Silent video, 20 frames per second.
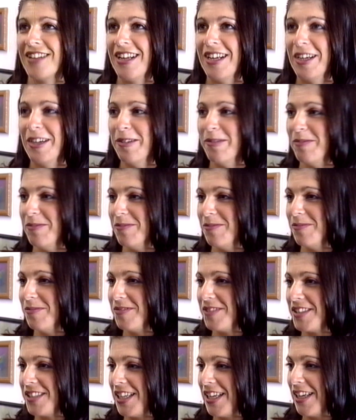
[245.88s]

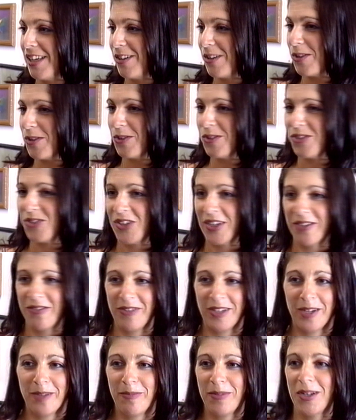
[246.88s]
Um, sound could stuff
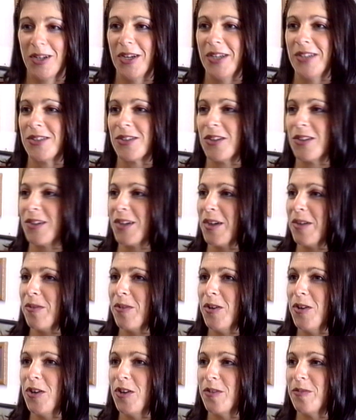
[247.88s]
up, lights could go
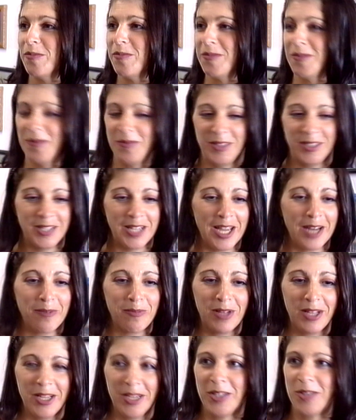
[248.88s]
wrong, DAT
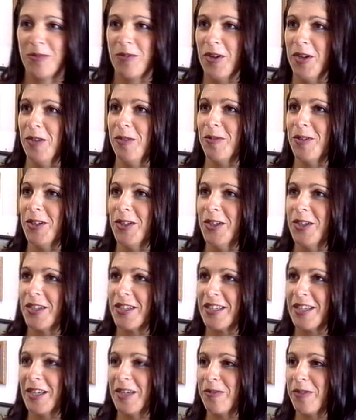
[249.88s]
players won't
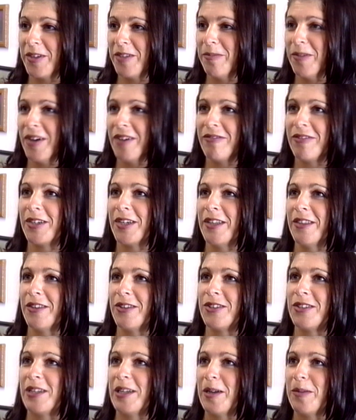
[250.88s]
work, uh, we might forget the
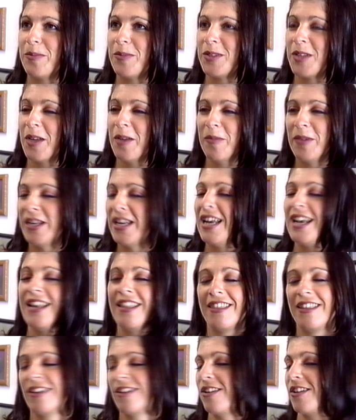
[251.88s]
steps. I mean,
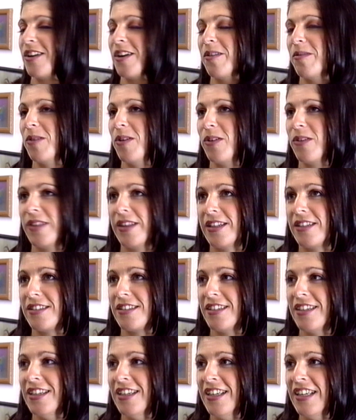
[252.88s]
anything could go wrong.
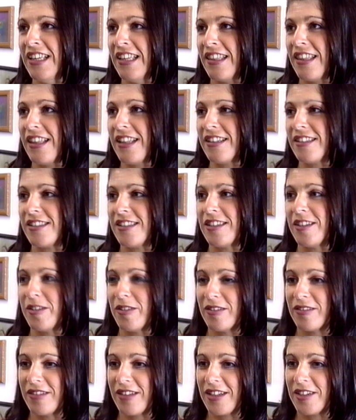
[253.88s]
That's that's
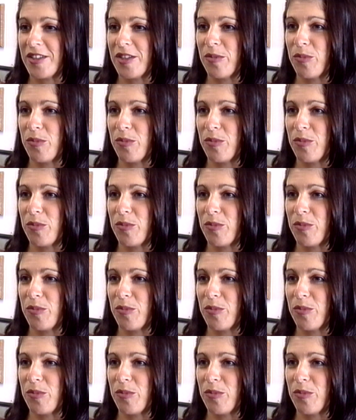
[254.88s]
the that's